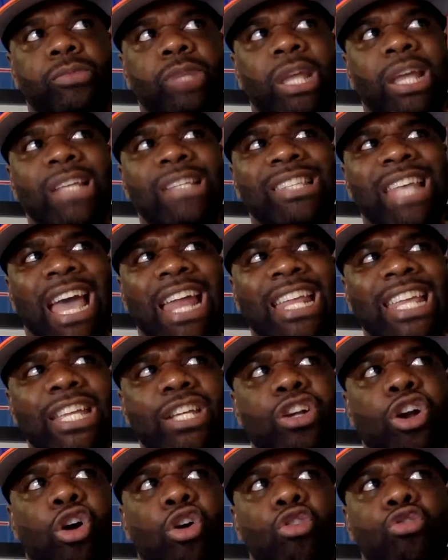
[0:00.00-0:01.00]
is that he
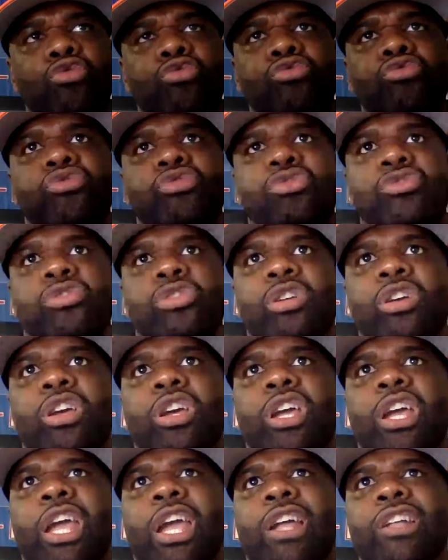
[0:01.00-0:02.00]
goes
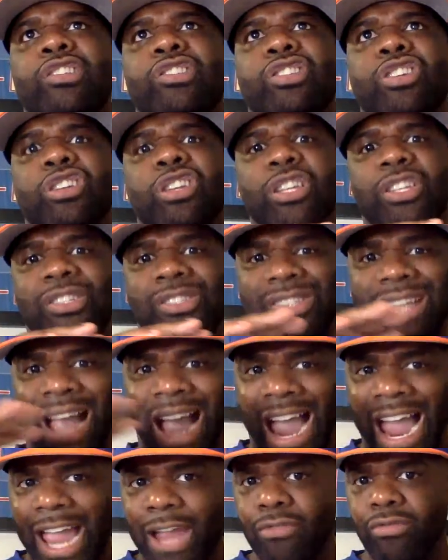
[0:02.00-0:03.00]
into these
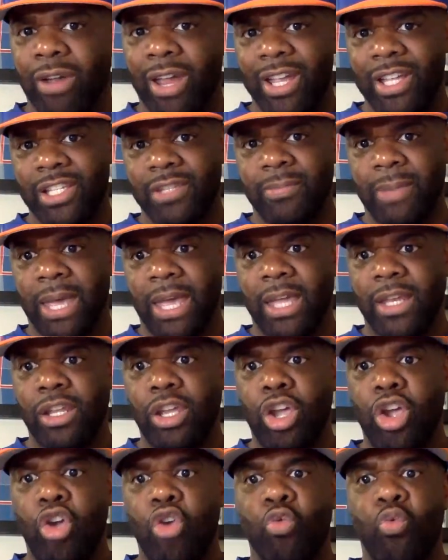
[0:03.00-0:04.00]
tirades, man,
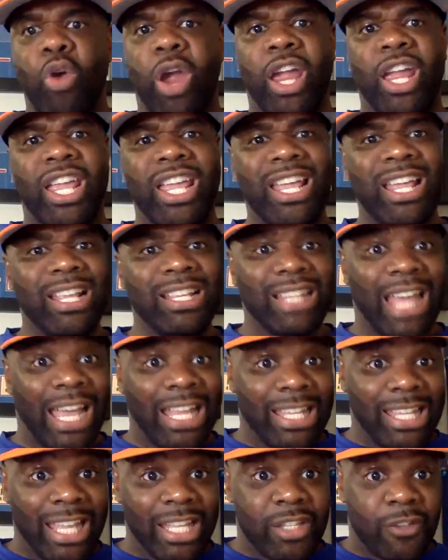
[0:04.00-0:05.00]
where he
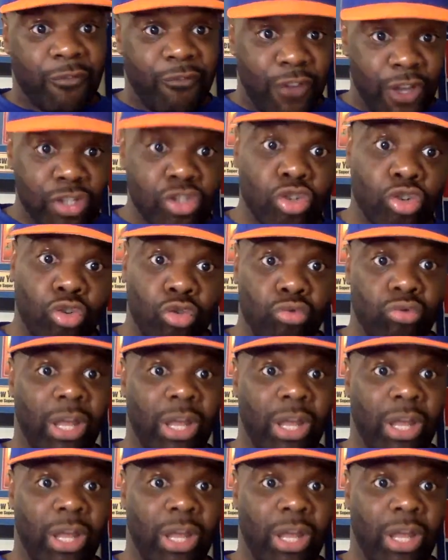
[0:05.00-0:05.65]
like gets physical.